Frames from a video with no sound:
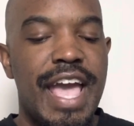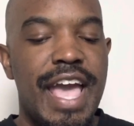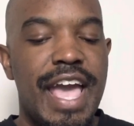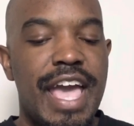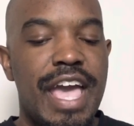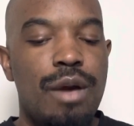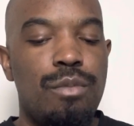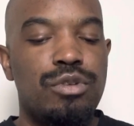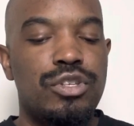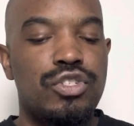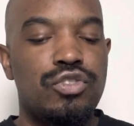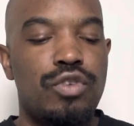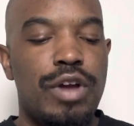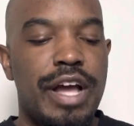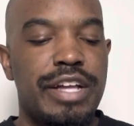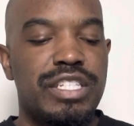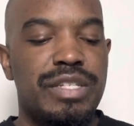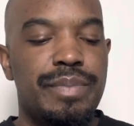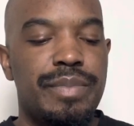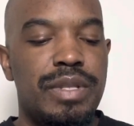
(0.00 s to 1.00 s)
and was
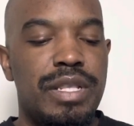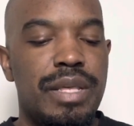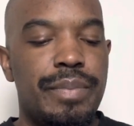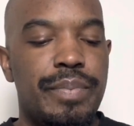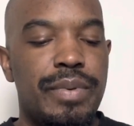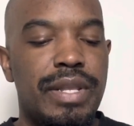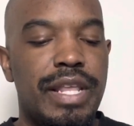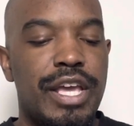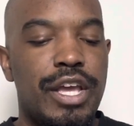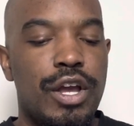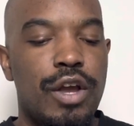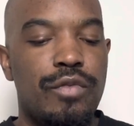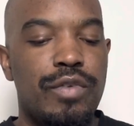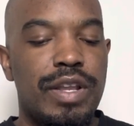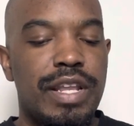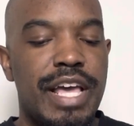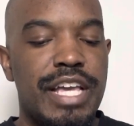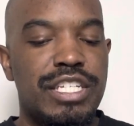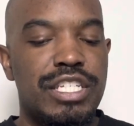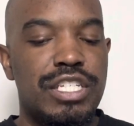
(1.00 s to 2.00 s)
trying to manipulate her
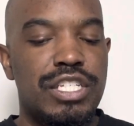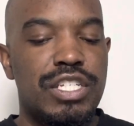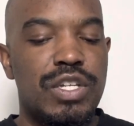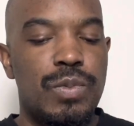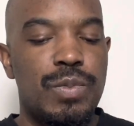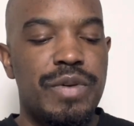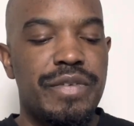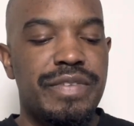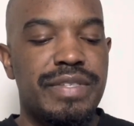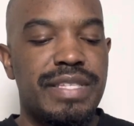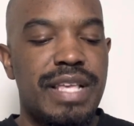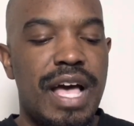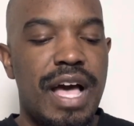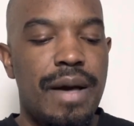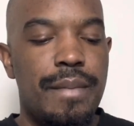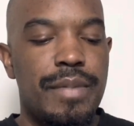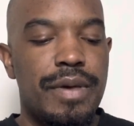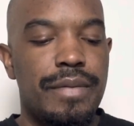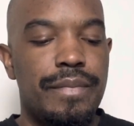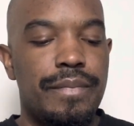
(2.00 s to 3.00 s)
relationship with
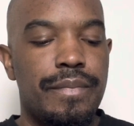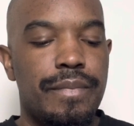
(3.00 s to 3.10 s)
Simon.